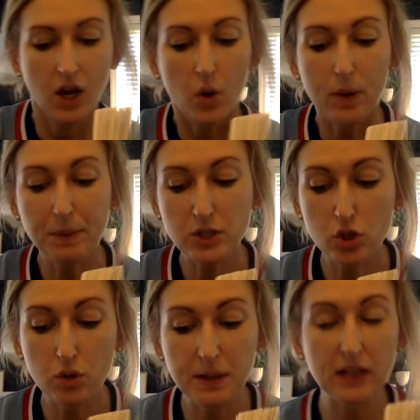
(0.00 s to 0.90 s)
"We put
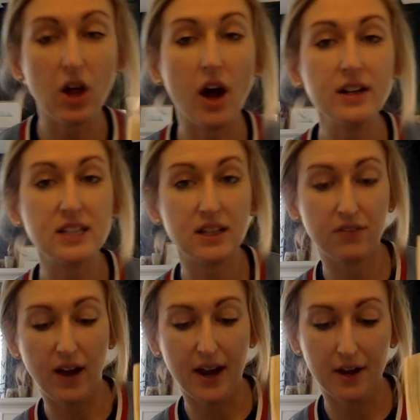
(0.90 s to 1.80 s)
too many logs in the
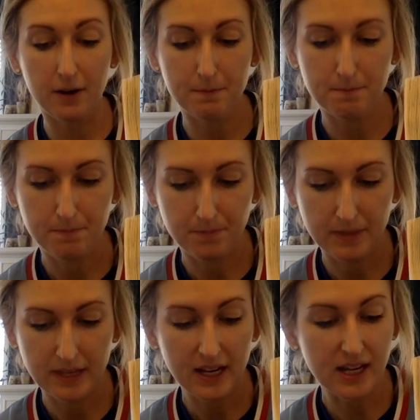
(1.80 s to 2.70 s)
fire,"
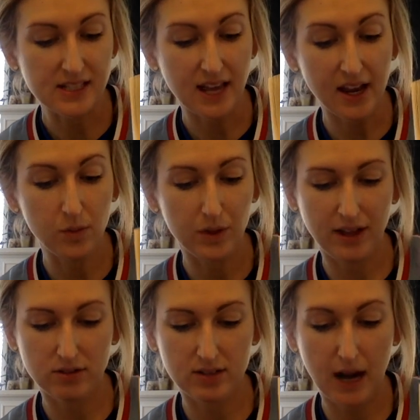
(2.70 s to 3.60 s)
he said
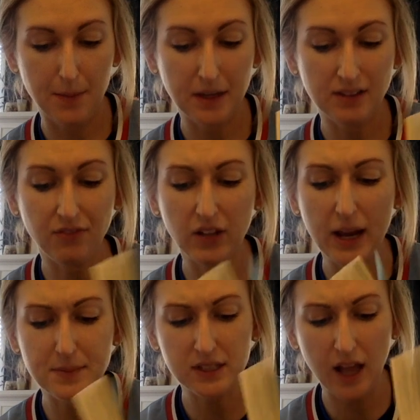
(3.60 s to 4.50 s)
without stopping. "The
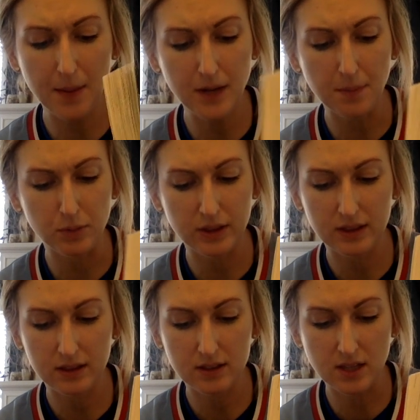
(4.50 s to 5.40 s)
flames climbed up
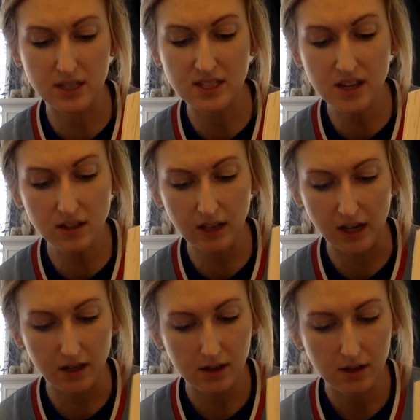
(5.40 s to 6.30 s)
to the ceiling."